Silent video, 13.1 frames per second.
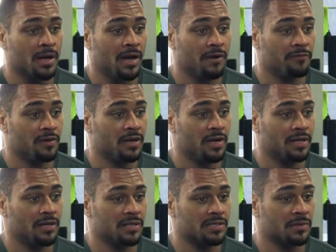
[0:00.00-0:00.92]
I feel
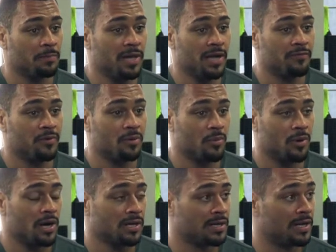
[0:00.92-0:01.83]
like it's a platform where
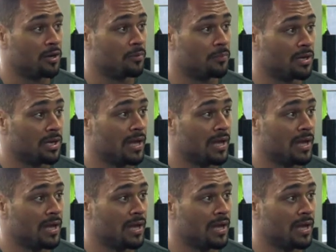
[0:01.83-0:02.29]
I can help a